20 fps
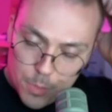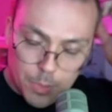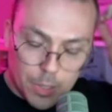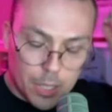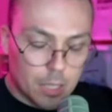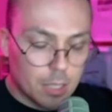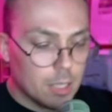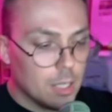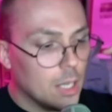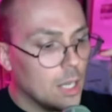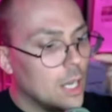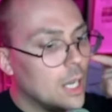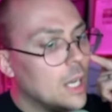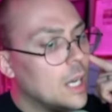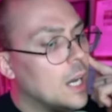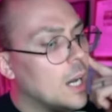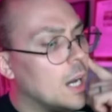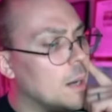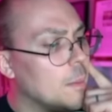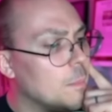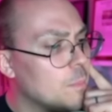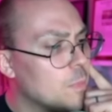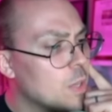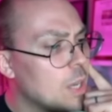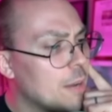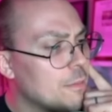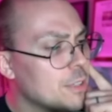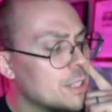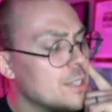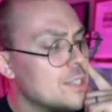but you
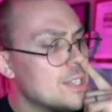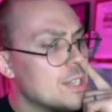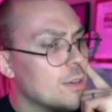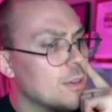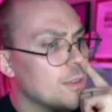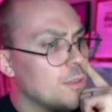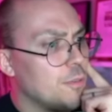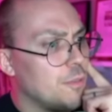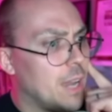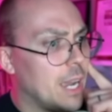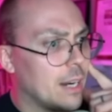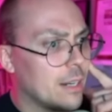have to consider the fact